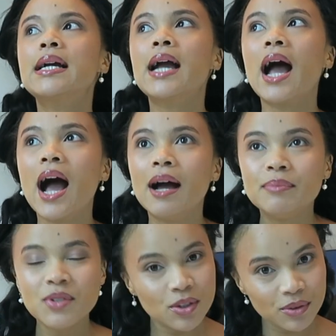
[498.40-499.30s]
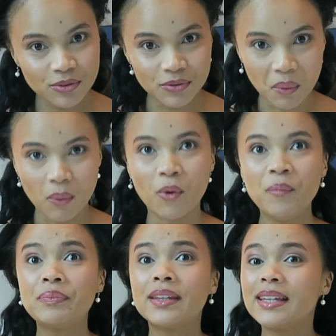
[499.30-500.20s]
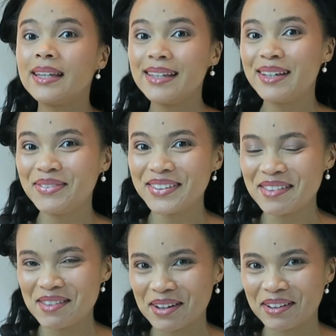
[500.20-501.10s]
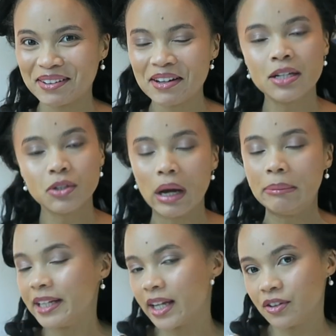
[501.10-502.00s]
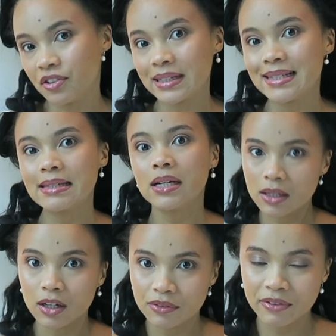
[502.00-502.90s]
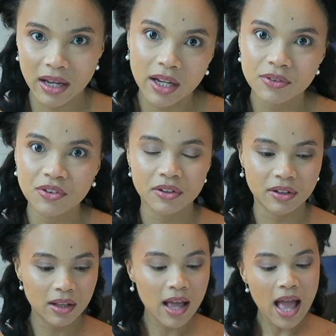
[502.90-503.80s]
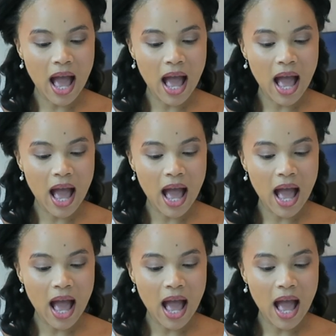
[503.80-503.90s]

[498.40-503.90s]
come to fore even though your application is confidential.